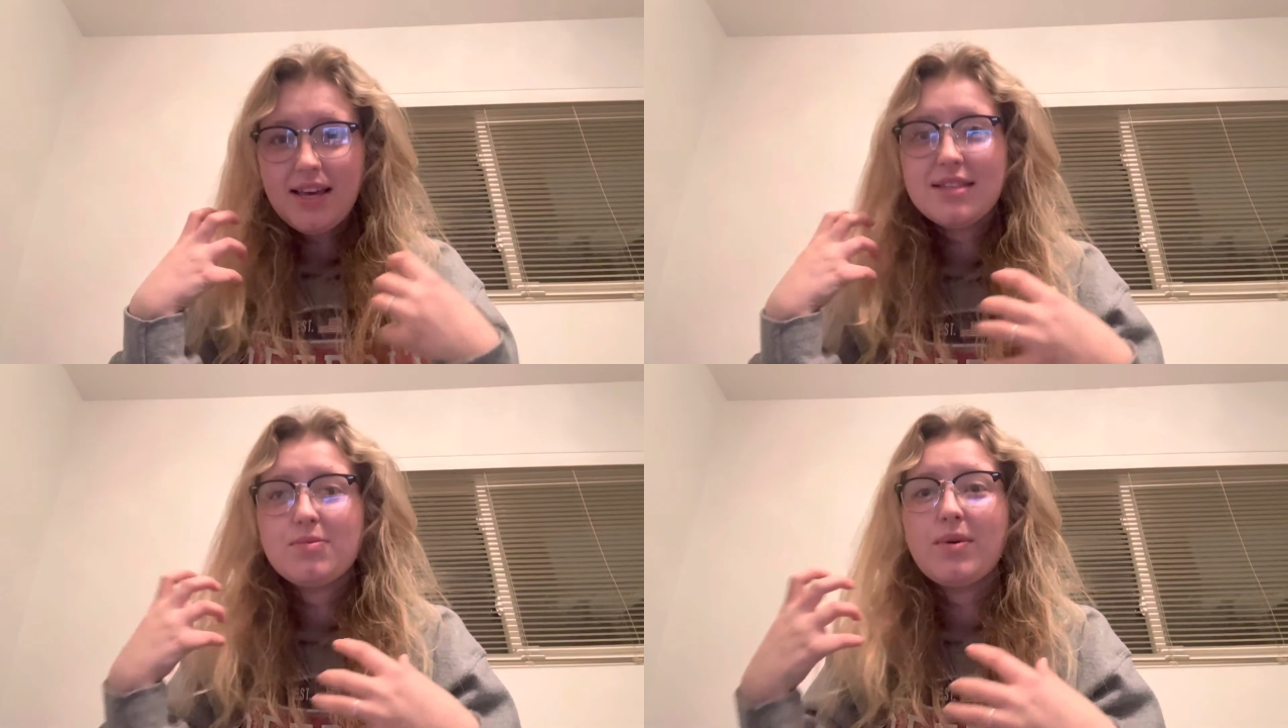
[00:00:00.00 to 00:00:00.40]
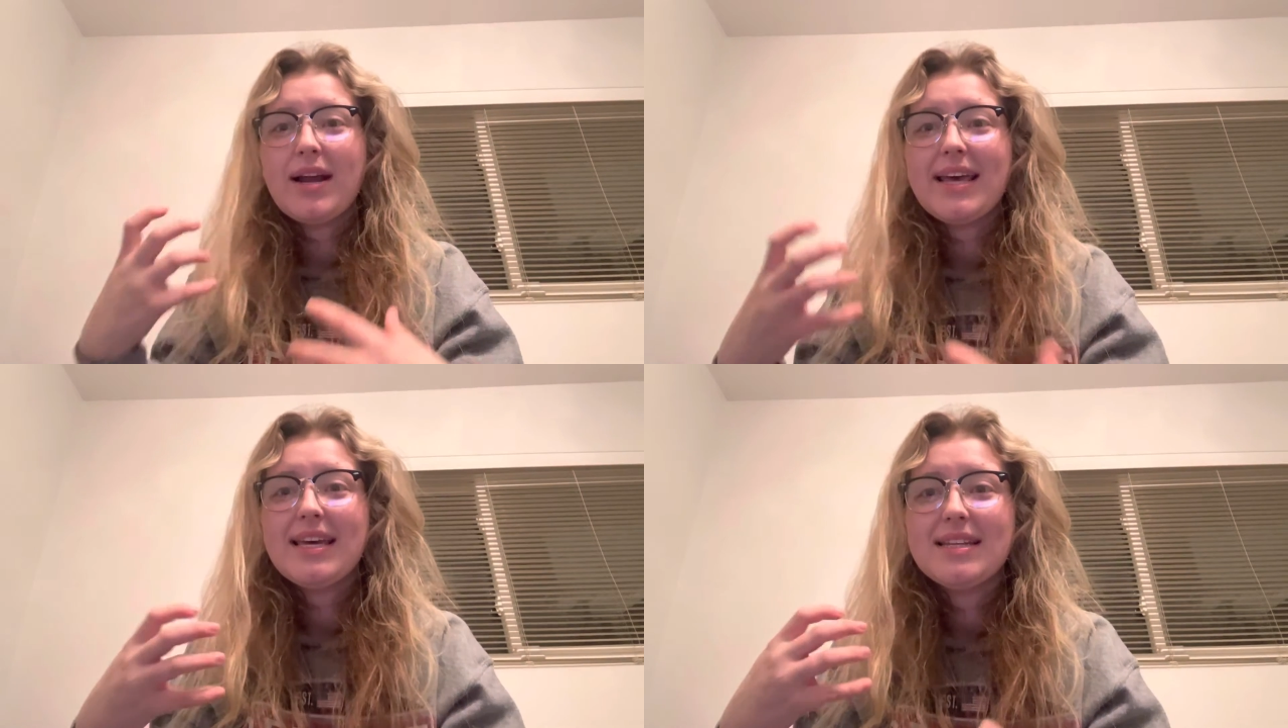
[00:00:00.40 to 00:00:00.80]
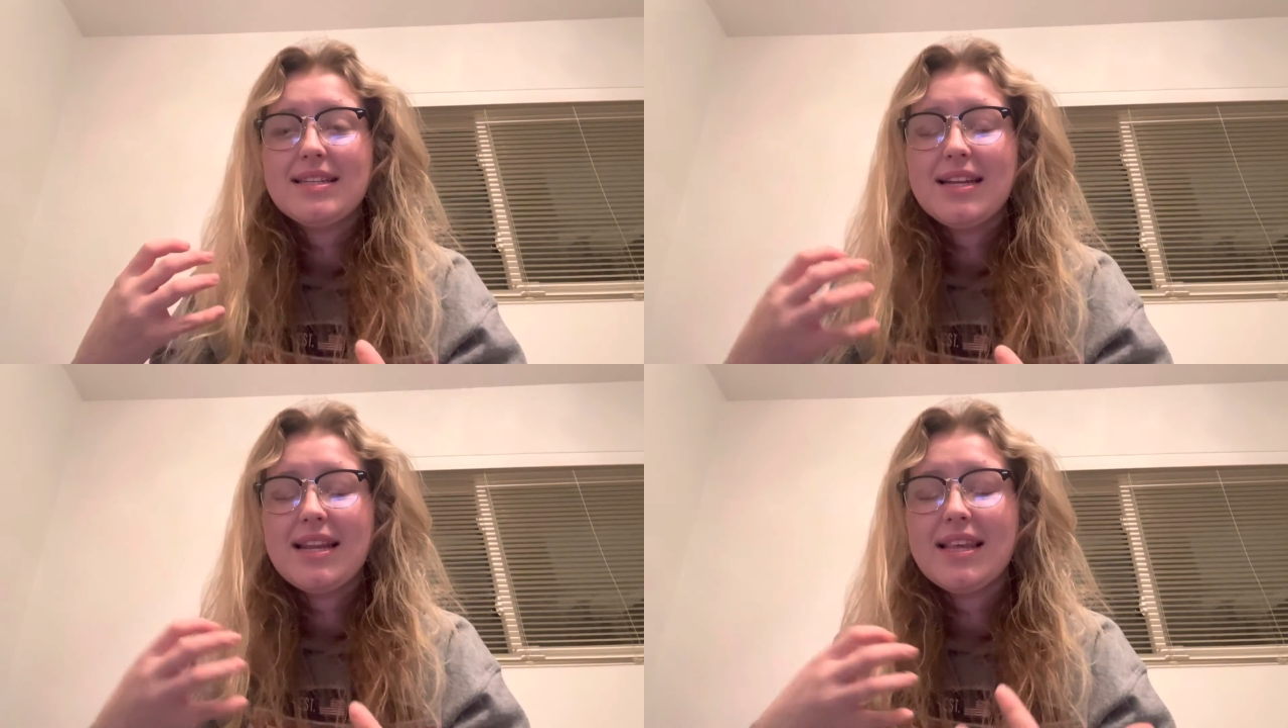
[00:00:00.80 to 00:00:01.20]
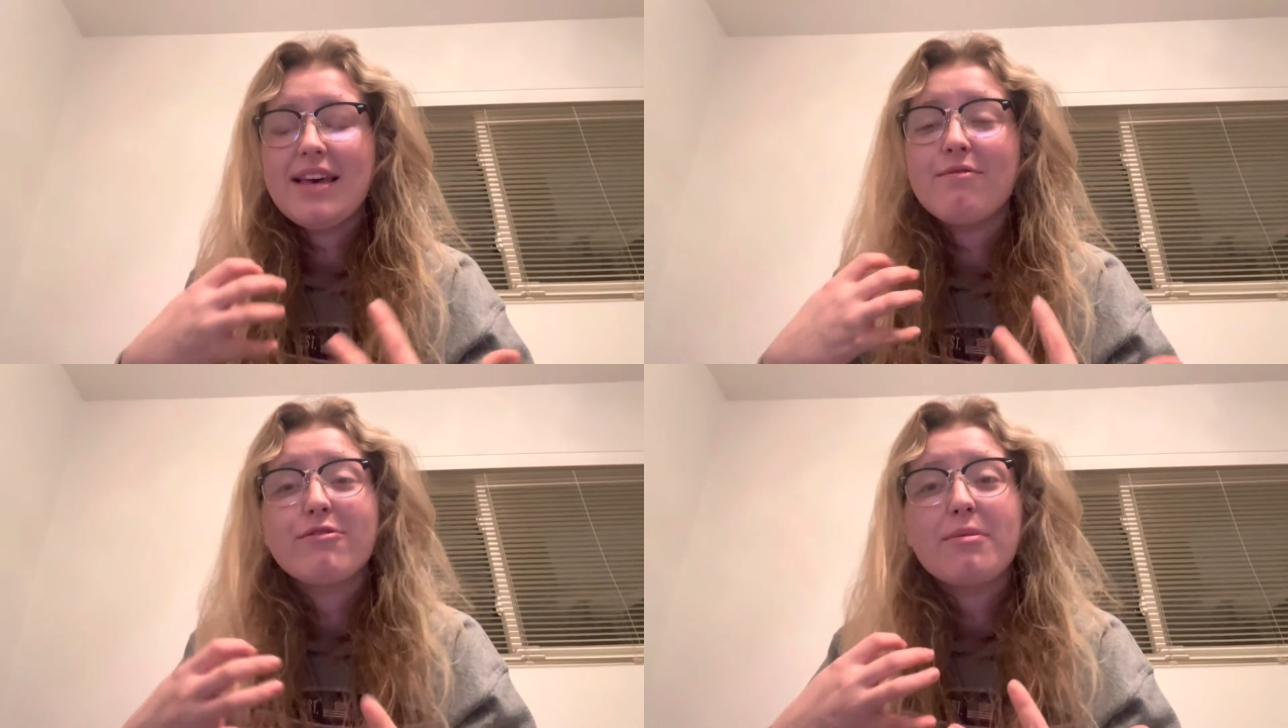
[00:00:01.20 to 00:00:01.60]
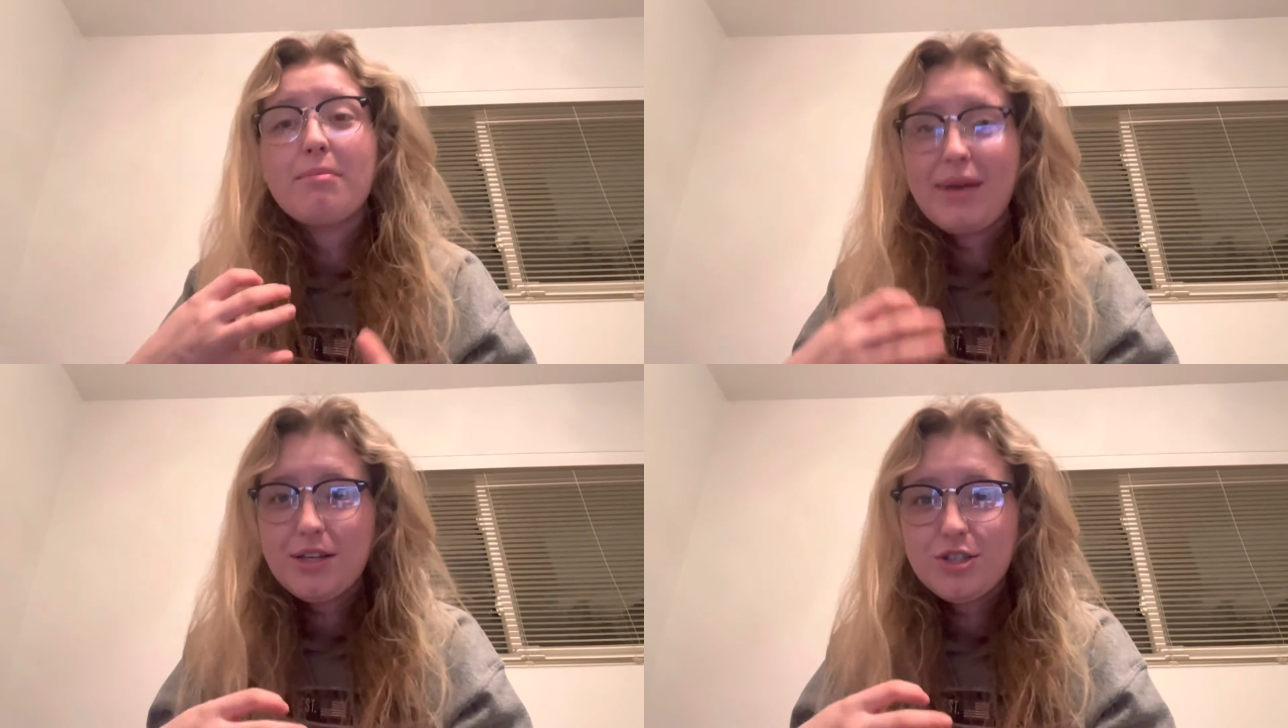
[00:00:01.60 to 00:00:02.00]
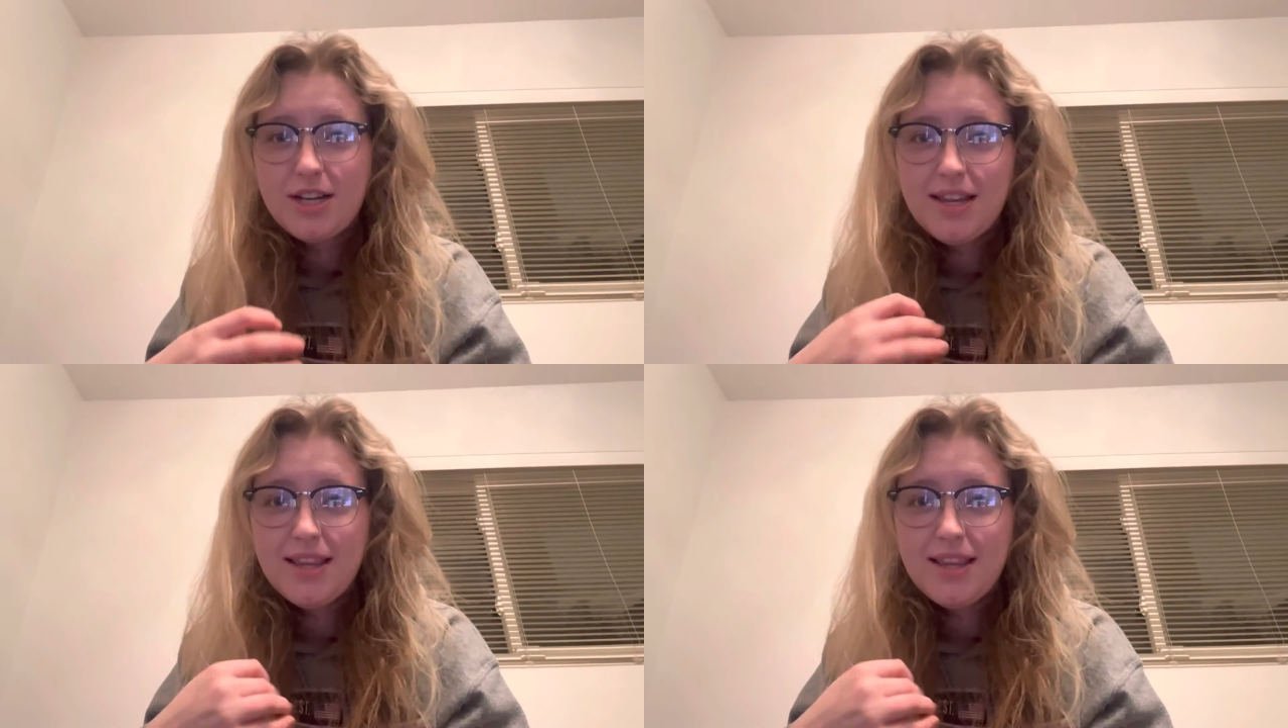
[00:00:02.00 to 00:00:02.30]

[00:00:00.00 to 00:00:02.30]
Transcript: It's what the information